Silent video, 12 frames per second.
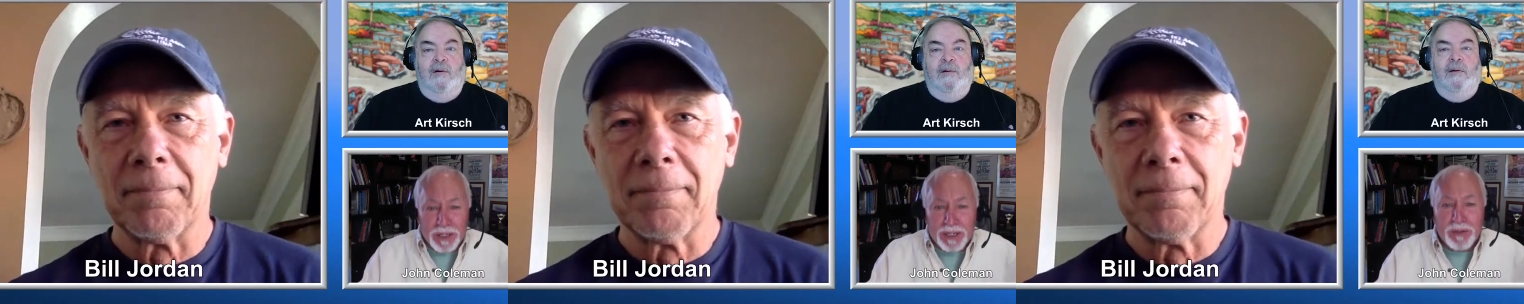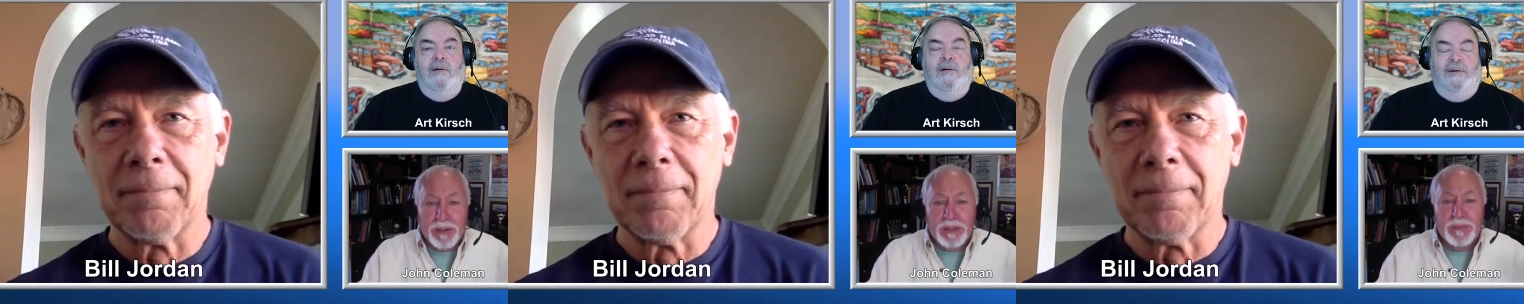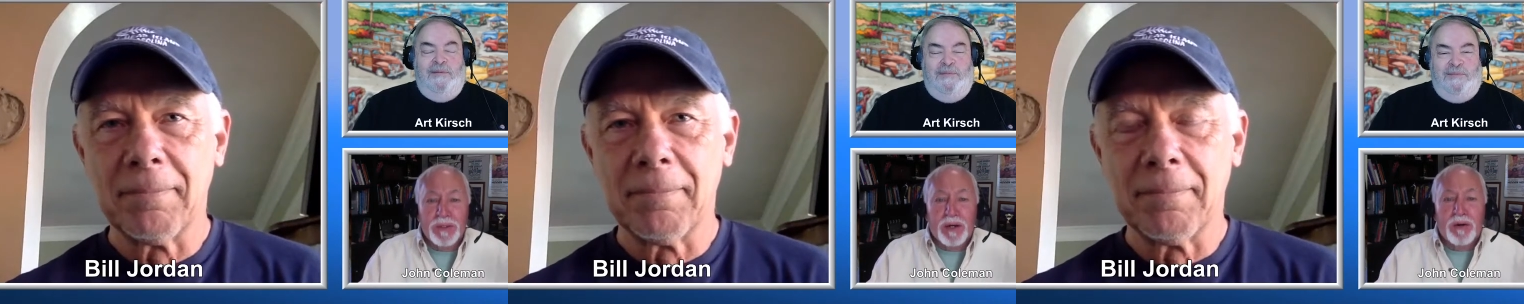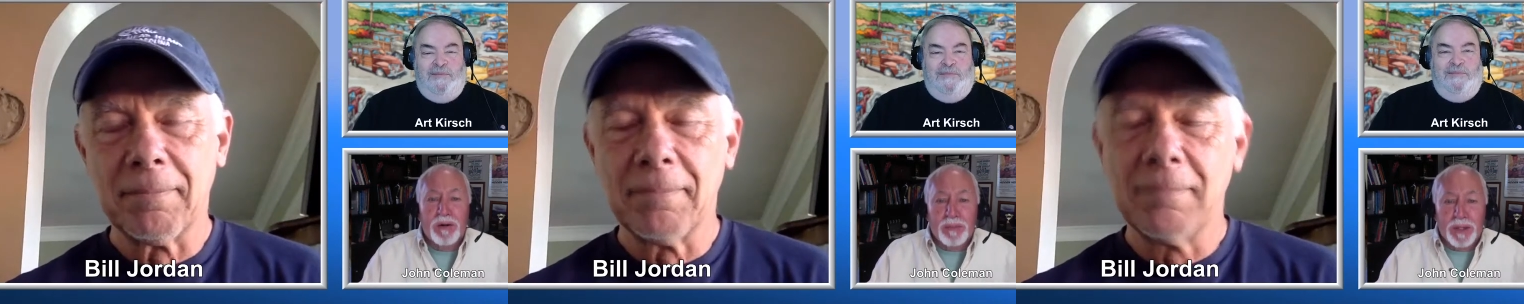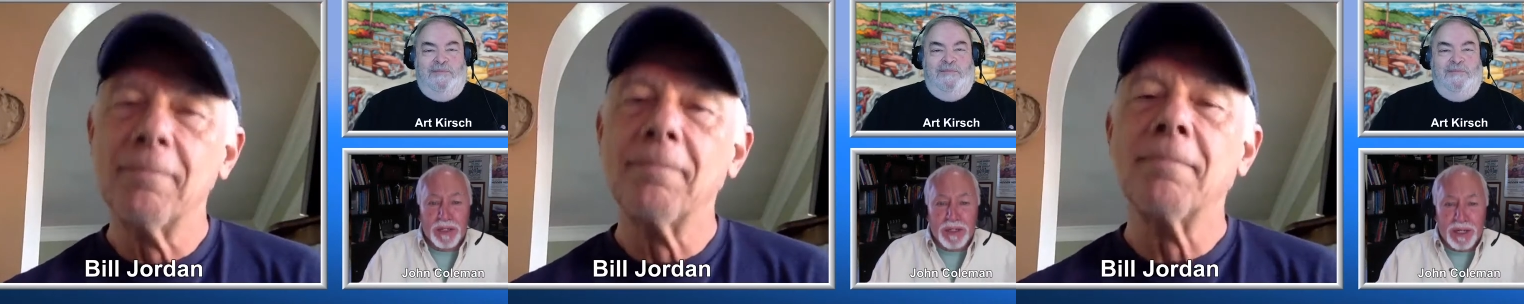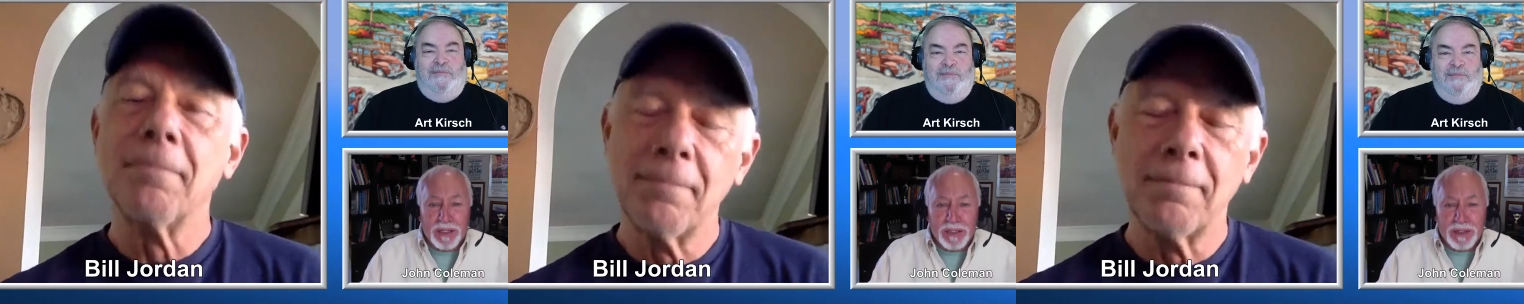Speaker 1: I call them the Hallmark
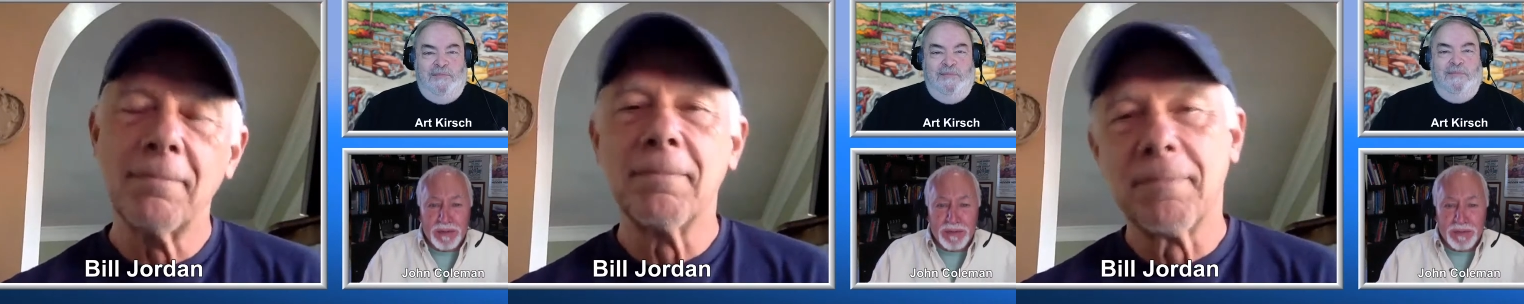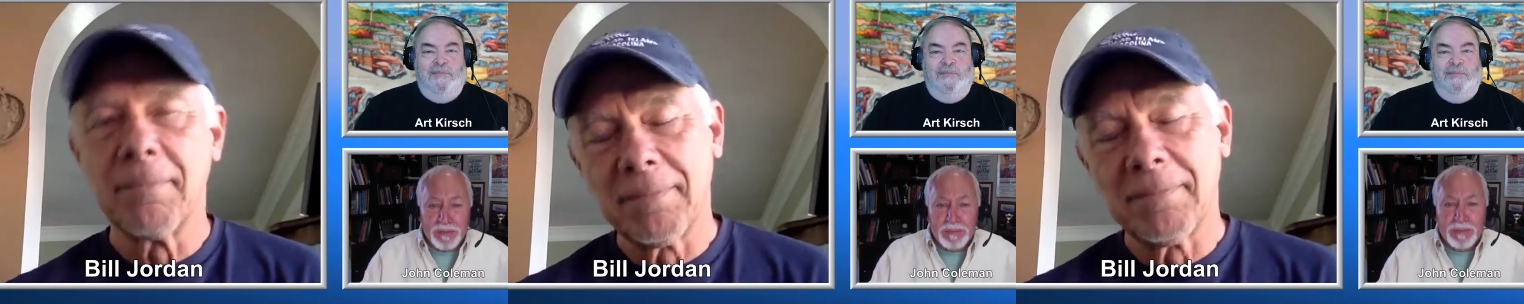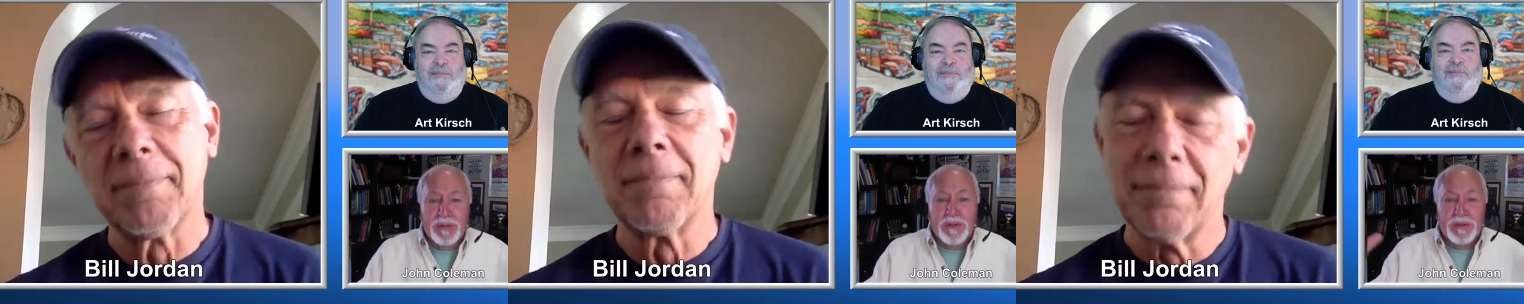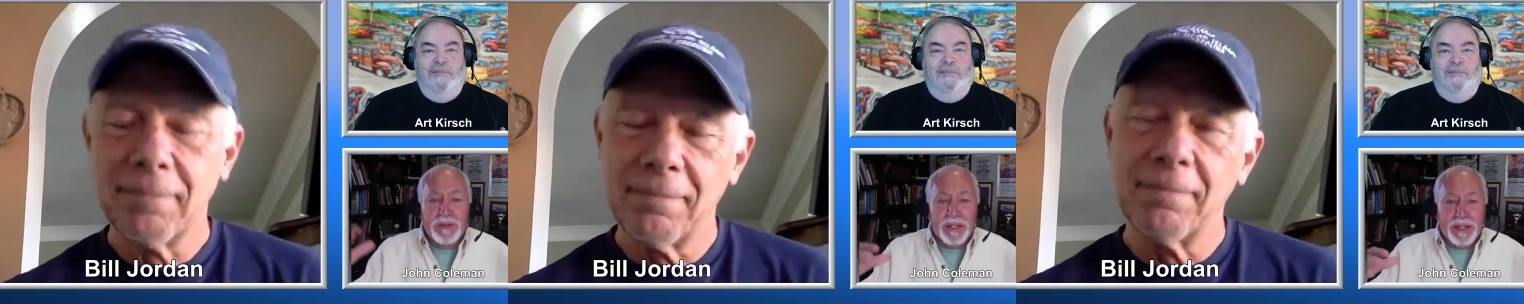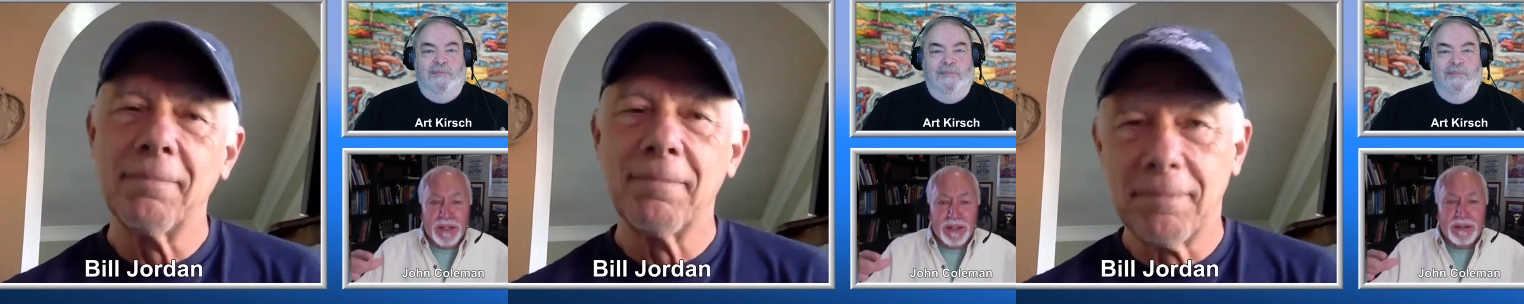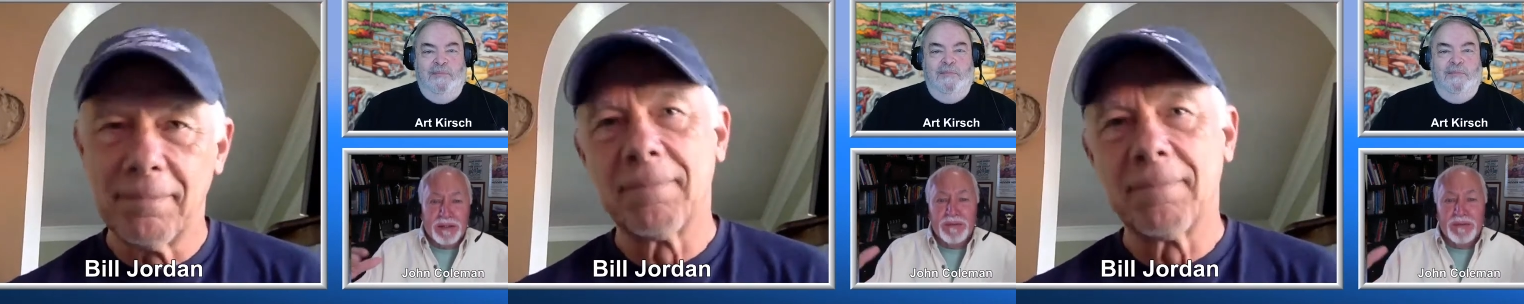holidays: mm-hmm. Mother's Day,